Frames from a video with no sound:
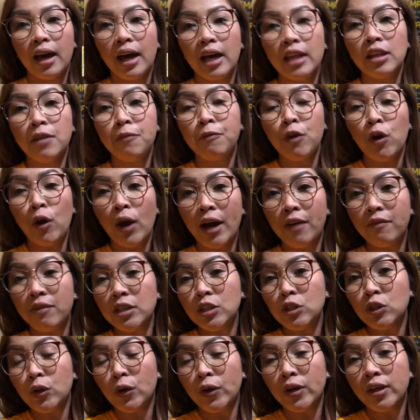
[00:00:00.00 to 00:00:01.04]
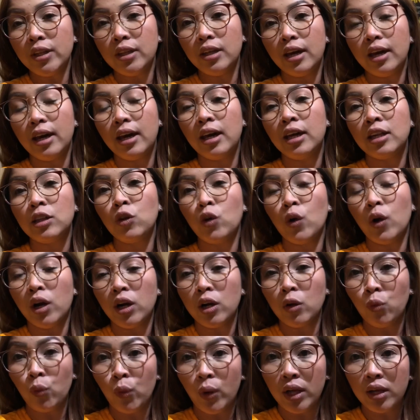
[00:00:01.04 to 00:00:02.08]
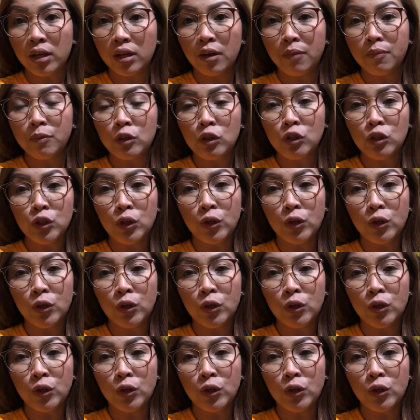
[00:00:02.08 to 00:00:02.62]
and if you haven't joined yet, you are welcome to